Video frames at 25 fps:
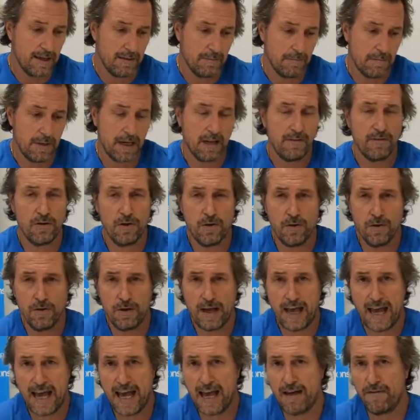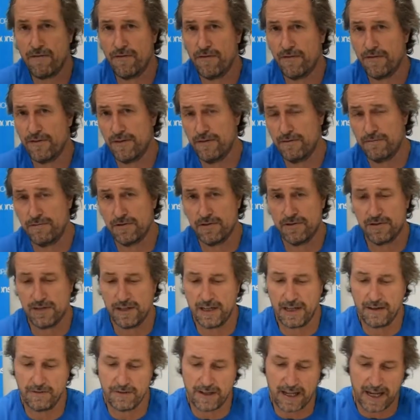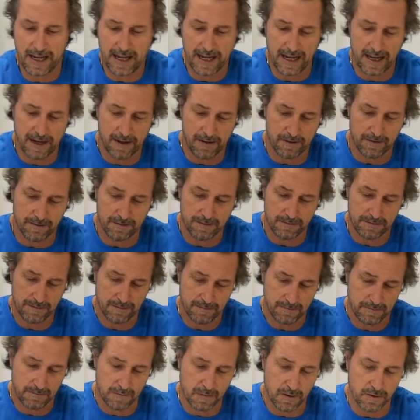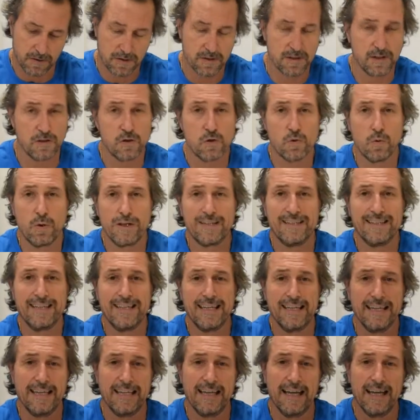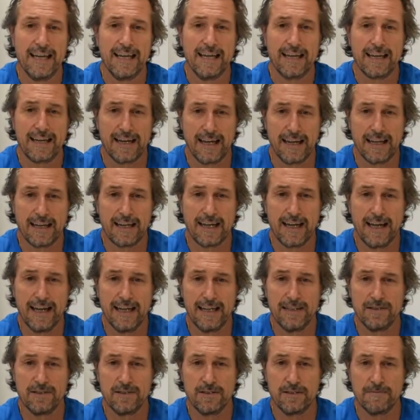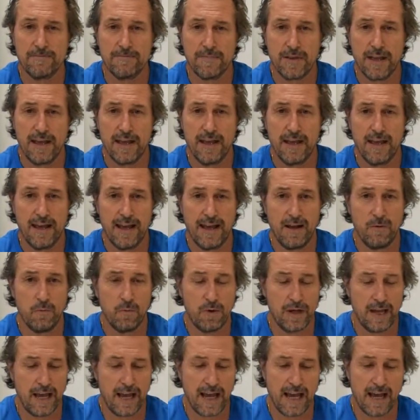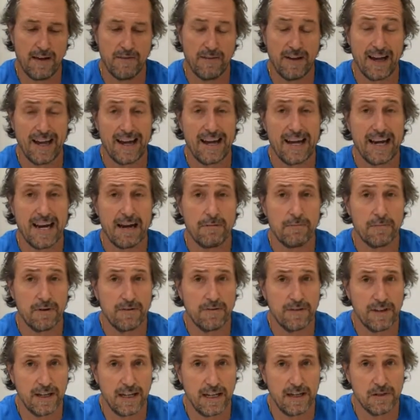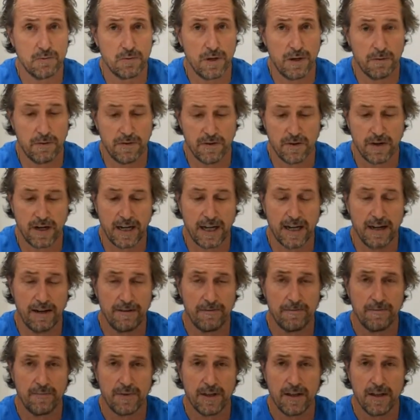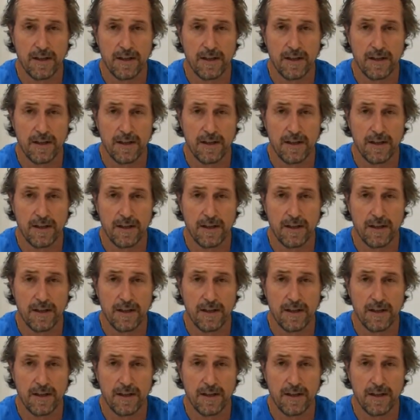many of you have received our Monsta 20 color cards, and we have a number of these where we've got our